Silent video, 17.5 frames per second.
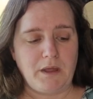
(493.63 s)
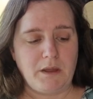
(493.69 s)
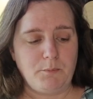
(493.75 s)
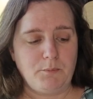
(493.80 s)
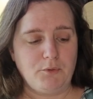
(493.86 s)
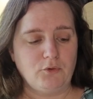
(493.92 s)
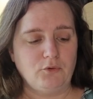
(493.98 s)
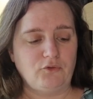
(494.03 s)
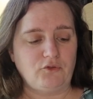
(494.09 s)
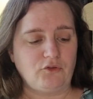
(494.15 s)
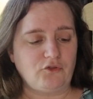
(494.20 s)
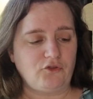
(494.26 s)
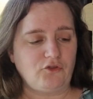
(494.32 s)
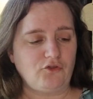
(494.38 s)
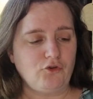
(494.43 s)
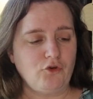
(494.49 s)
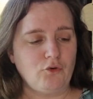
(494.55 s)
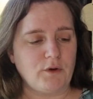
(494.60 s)
people's
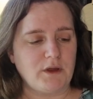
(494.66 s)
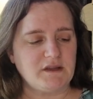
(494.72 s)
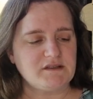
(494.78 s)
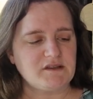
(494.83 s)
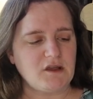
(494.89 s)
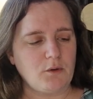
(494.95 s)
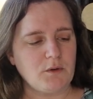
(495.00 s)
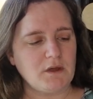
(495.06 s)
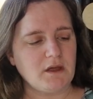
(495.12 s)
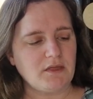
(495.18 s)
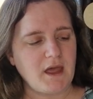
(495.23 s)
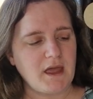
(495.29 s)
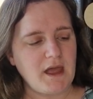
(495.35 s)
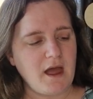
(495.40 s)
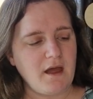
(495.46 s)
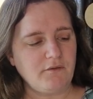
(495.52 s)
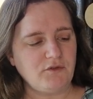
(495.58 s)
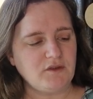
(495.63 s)
story. So
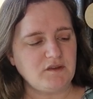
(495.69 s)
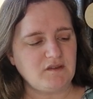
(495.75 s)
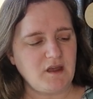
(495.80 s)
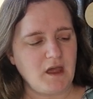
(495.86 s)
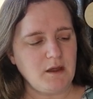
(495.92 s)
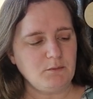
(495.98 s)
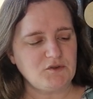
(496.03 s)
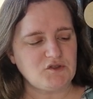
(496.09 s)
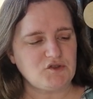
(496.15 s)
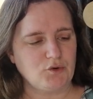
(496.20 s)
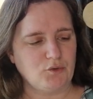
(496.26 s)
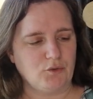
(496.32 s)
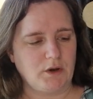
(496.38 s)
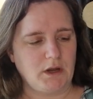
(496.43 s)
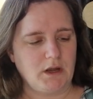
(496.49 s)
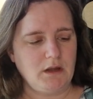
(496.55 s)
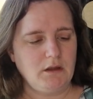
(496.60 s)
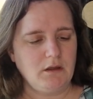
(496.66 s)
they have the same
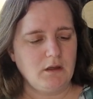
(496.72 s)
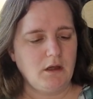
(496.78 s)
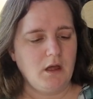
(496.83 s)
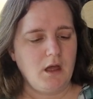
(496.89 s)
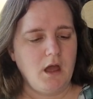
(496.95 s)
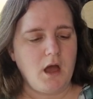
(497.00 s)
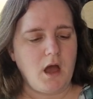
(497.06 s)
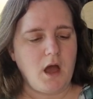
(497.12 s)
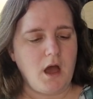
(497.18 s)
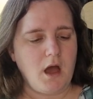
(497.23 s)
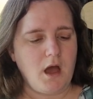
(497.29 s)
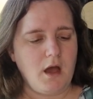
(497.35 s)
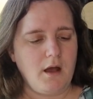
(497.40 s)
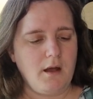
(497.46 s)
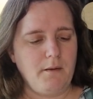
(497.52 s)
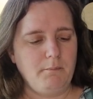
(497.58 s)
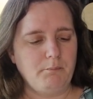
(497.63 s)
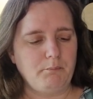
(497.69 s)
story,
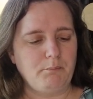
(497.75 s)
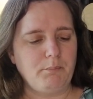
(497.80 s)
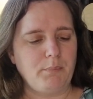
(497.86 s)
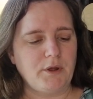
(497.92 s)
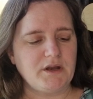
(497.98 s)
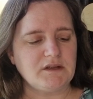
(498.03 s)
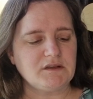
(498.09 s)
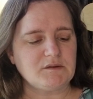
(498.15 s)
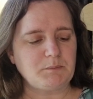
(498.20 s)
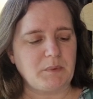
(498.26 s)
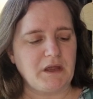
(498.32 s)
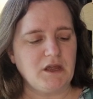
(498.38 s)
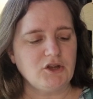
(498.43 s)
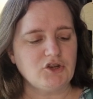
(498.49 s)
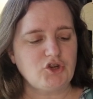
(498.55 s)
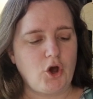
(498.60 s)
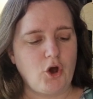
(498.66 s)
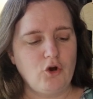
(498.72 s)
um, but it's
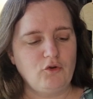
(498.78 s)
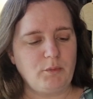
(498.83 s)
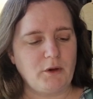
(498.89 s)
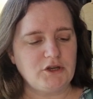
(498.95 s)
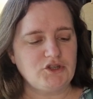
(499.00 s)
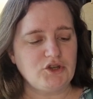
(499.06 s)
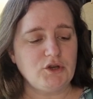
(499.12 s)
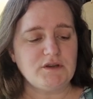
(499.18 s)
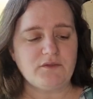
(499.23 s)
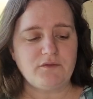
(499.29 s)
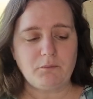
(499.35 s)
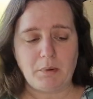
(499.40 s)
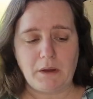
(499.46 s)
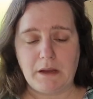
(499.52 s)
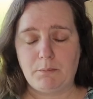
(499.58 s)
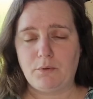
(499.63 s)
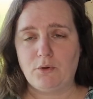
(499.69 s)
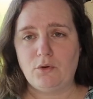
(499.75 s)
being told by two different
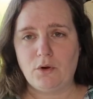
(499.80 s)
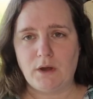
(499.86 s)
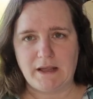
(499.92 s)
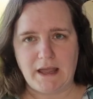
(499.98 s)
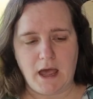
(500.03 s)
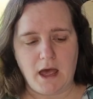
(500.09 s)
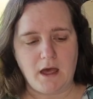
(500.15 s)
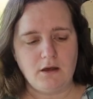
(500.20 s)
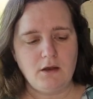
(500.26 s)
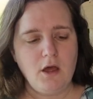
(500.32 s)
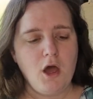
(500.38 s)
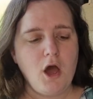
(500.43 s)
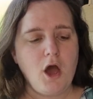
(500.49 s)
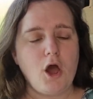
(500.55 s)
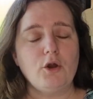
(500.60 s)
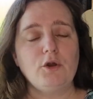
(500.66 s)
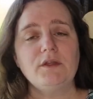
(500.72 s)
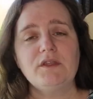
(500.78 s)
people again,
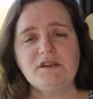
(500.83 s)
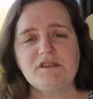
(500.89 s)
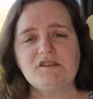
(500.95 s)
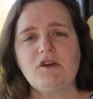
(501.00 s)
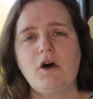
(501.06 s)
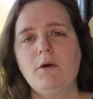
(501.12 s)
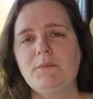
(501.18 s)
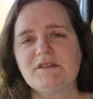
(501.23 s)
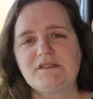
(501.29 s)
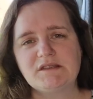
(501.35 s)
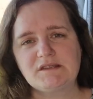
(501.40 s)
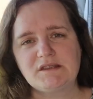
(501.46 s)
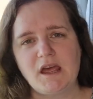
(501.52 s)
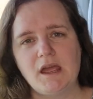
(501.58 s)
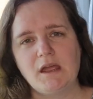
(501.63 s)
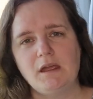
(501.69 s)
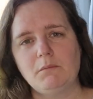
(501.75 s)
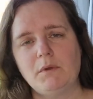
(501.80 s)
only this time it's the
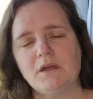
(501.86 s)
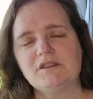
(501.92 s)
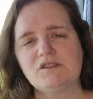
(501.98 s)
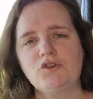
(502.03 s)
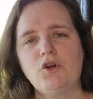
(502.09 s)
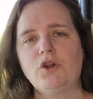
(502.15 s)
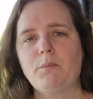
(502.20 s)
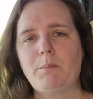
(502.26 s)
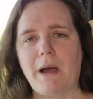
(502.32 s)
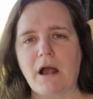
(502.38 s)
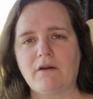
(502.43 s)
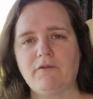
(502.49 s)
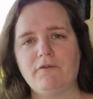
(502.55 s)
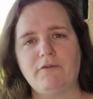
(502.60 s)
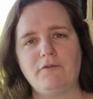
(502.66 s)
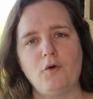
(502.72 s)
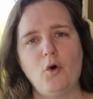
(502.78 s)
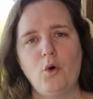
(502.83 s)
same. It's not a back
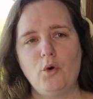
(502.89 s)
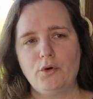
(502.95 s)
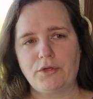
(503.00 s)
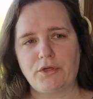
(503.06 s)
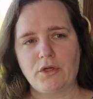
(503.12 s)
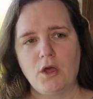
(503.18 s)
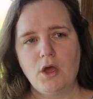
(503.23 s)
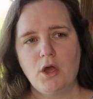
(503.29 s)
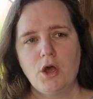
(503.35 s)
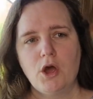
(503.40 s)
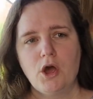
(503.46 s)
and forth